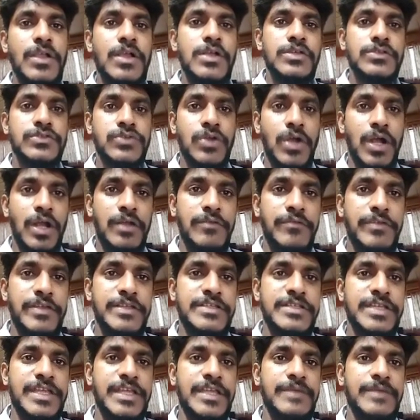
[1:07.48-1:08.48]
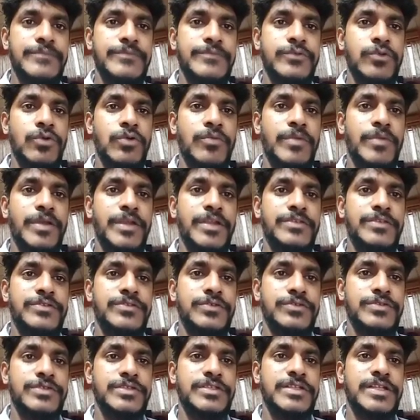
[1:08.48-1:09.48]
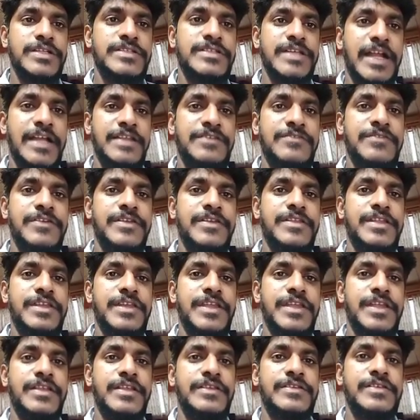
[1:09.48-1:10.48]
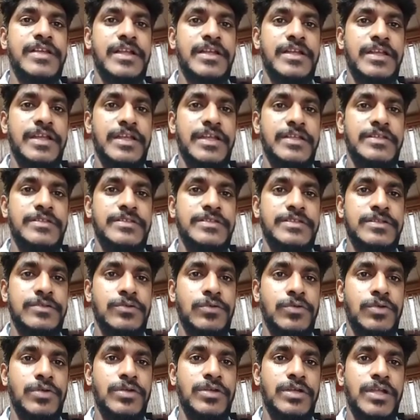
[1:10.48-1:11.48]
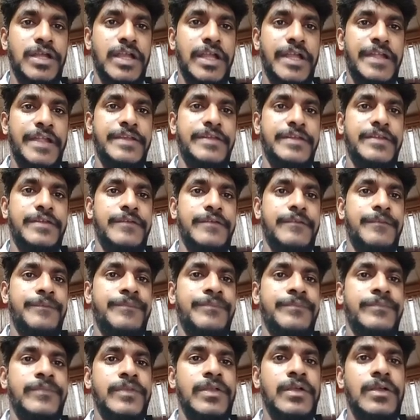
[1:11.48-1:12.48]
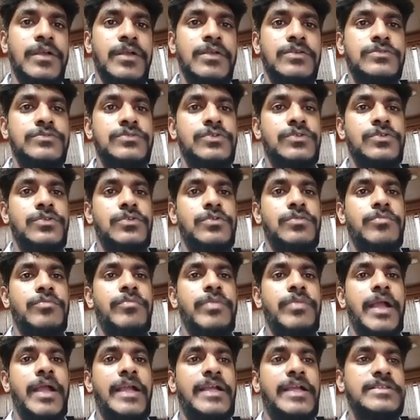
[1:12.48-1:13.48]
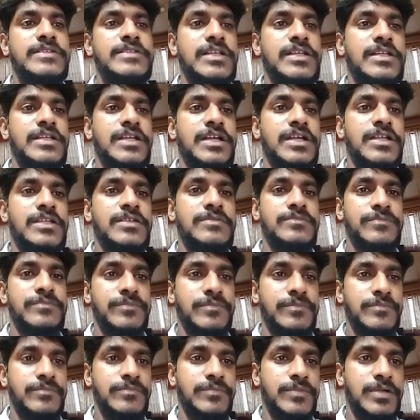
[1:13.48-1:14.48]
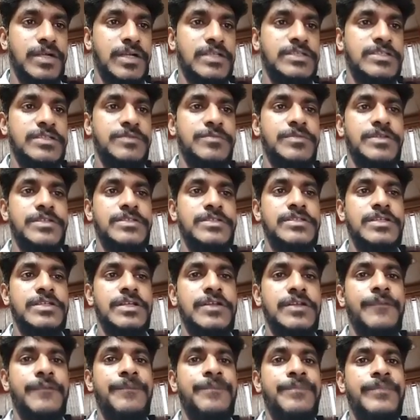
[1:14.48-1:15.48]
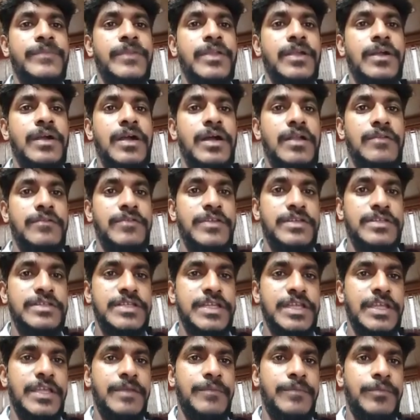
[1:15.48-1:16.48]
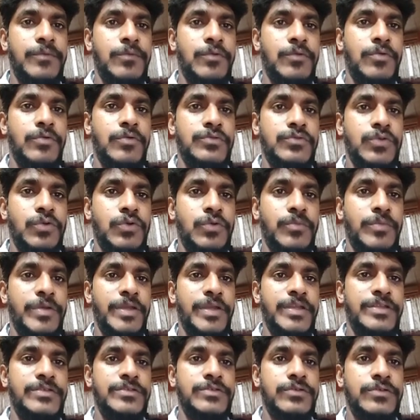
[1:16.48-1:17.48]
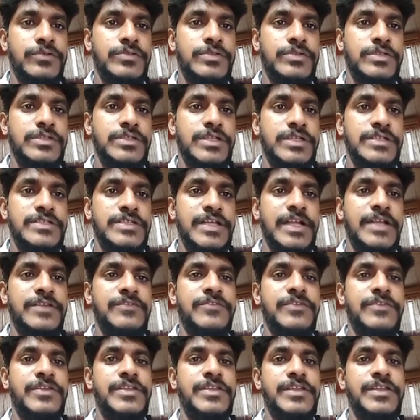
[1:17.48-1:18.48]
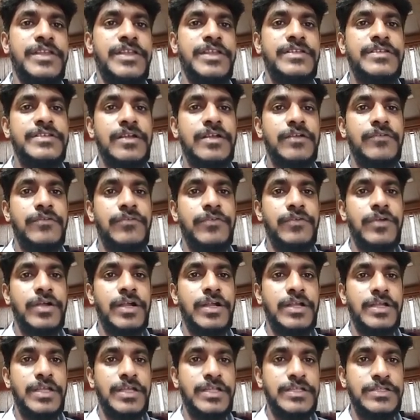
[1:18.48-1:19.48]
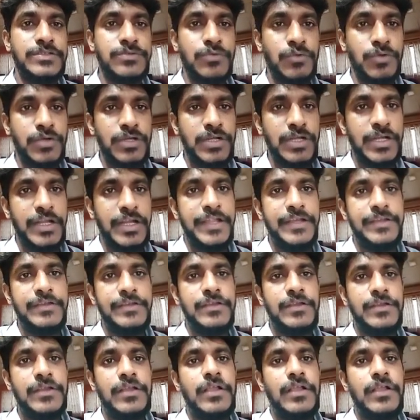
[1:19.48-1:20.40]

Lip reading: So always keep so many resources that satisfy the needs at least one client. So bankers algorithm concept is always keep so many resources that satisfy the needs of at least one client.